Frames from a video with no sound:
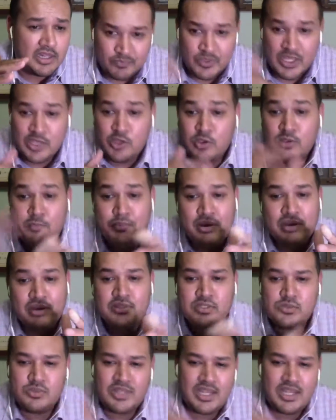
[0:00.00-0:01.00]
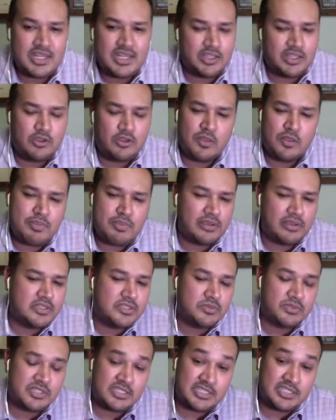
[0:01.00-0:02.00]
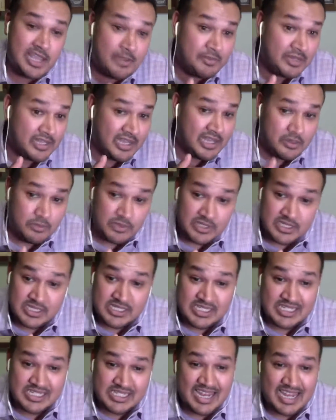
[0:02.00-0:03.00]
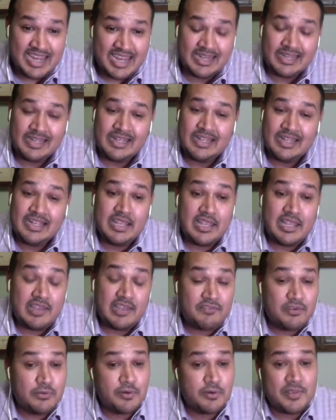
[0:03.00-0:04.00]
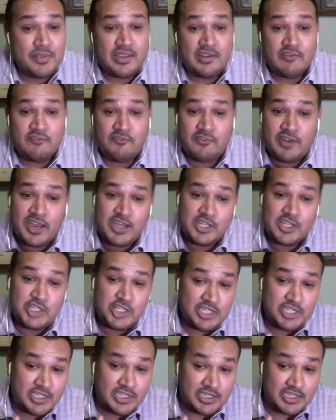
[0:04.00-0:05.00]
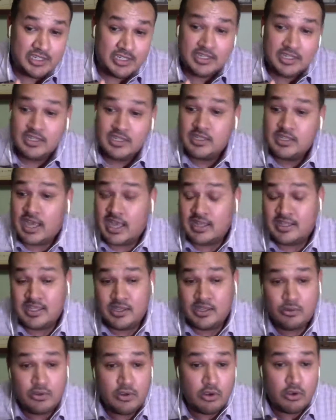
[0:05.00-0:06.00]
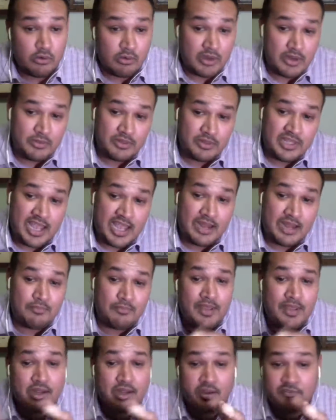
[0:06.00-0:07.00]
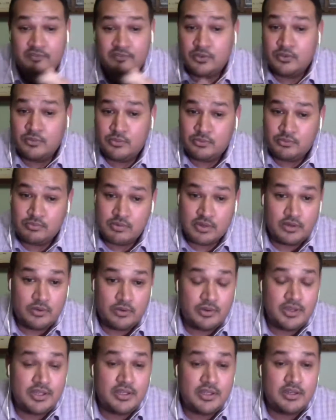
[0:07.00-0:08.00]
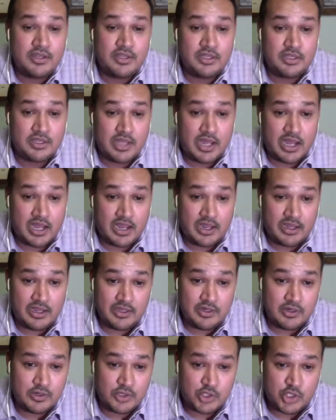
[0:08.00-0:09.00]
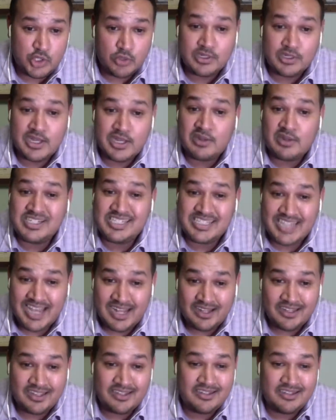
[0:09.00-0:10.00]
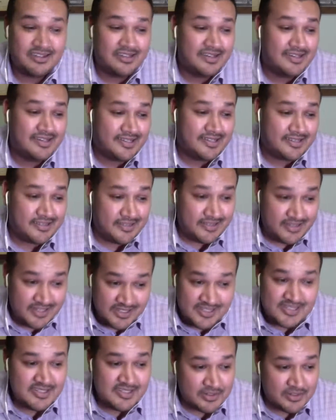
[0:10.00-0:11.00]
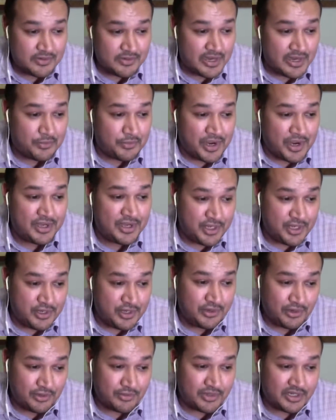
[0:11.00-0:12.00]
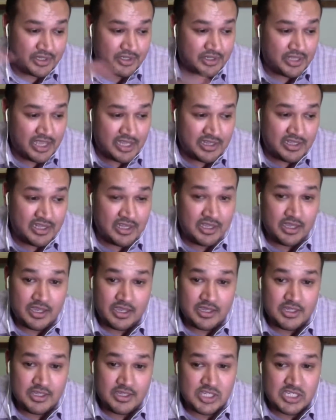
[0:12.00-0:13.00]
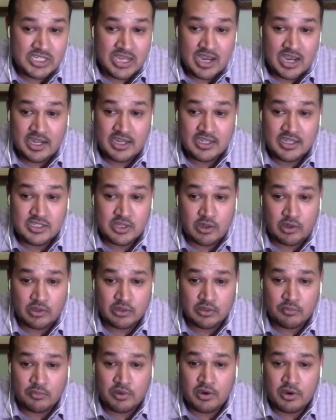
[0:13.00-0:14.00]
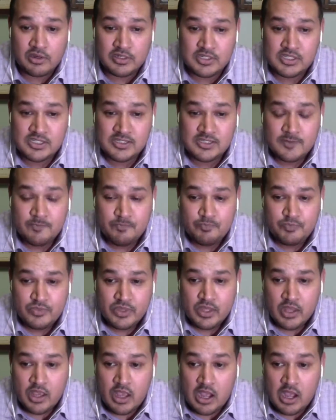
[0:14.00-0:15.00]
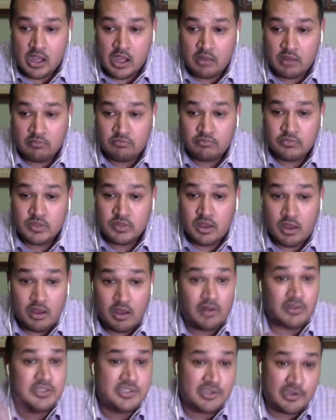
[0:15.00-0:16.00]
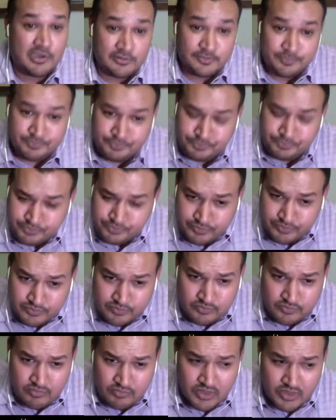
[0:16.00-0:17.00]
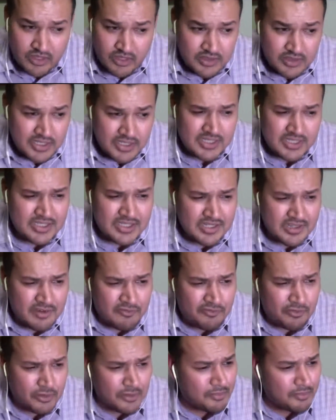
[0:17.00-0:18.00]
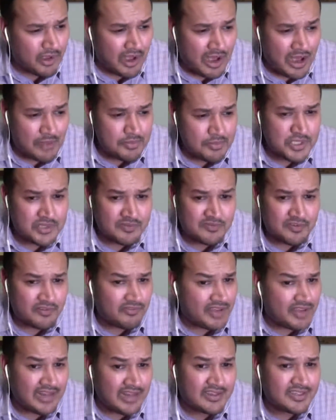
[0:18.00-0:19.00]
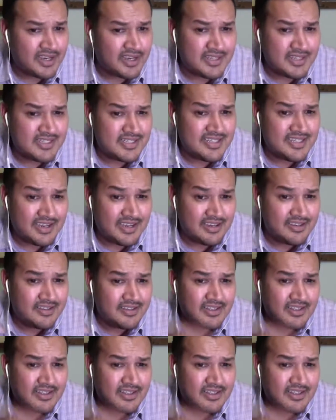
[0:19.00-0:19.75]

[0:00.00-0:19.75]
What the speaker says: Like you can pair this with anything. You can pair this with salmon like we did tonight. If you were making fried chicken, I think it would go great with that. Man, if you were going to choke down a salad, this is a great wine to do it with. I think it just kind of hits all the marks. Also, this is an affordable option for Valentine's Day.